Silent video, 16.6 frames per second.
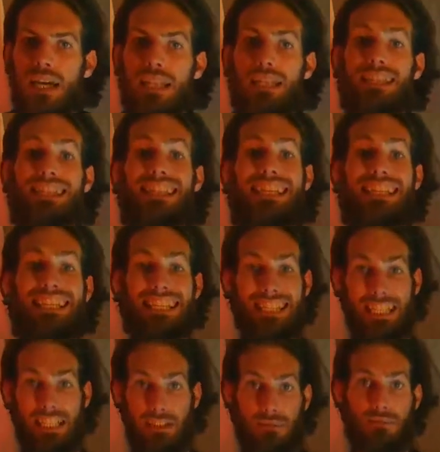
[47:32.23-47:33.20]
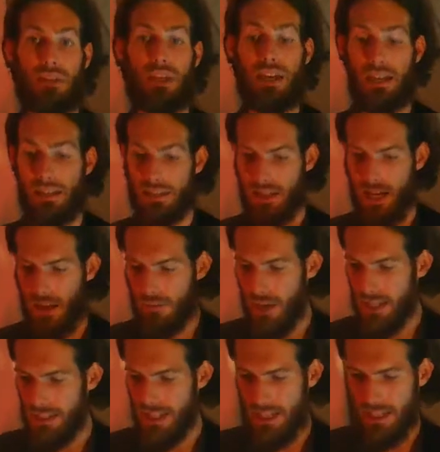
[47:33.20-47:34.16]
Lydian. Yes, I'll
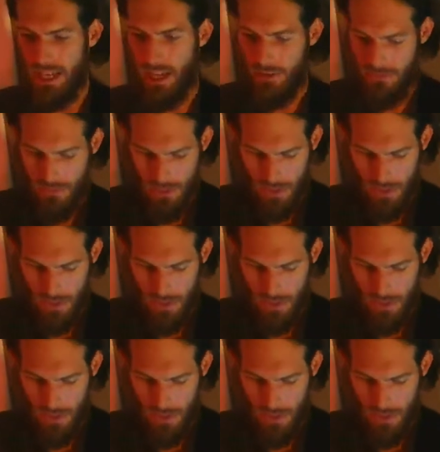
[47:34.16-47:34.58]
write that down for